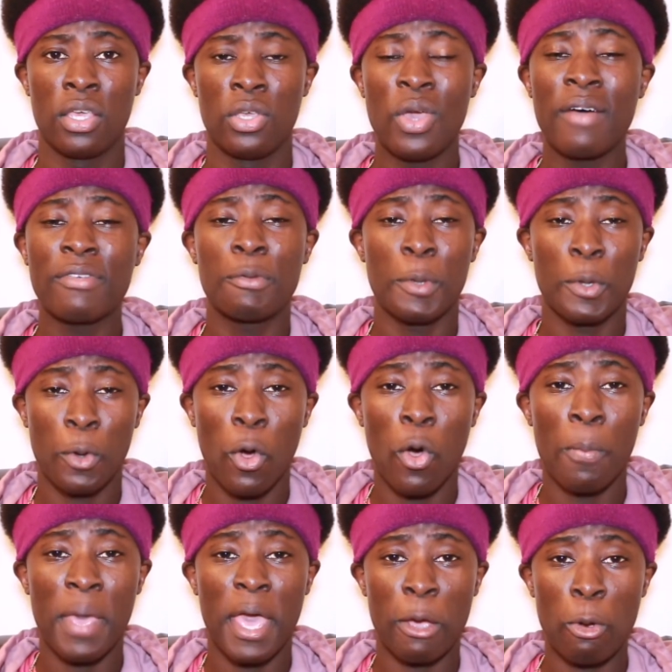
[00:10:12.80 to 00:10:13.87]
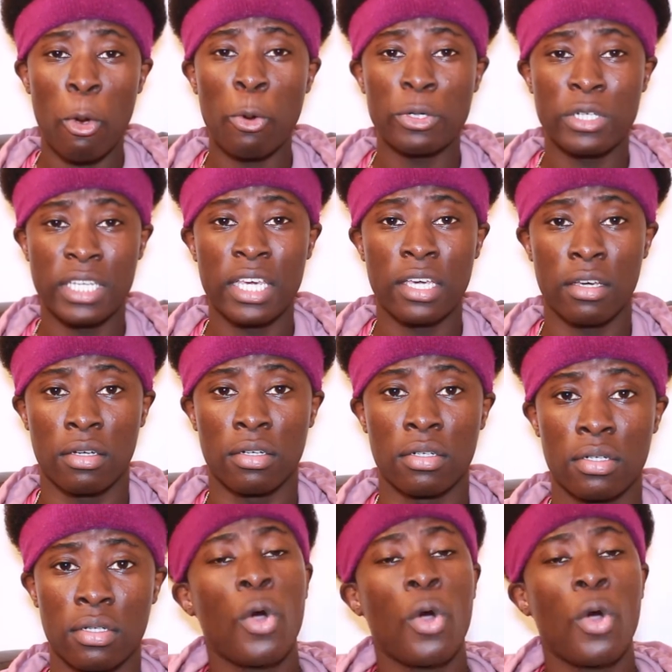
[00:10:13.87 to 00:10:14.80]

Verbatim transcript: You have to become a gold digger.